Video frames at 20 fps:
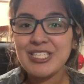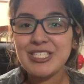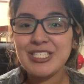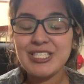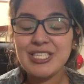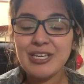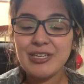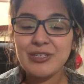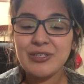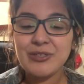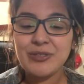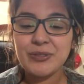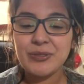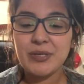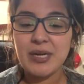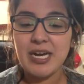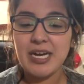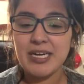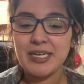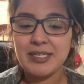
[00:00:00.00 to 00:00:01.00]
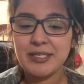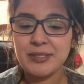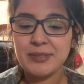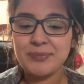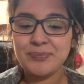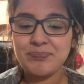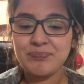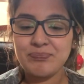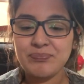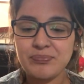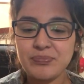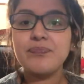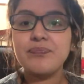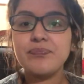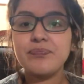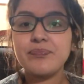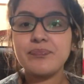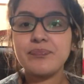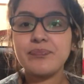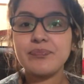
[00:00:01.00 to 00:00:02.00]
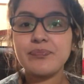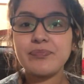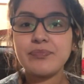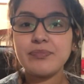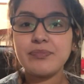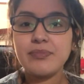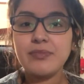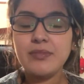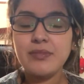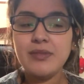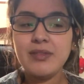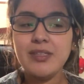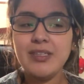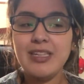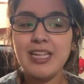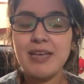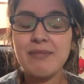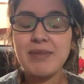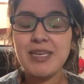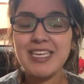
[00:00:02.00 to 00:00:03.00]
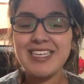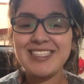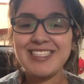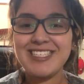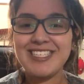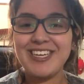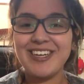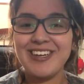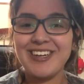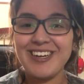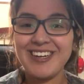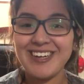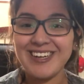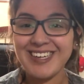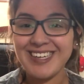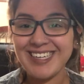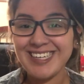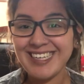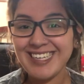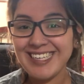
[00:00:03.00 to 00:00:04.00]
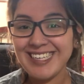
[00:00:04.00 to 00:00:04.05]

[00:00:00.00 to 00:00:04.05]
So um, let me insert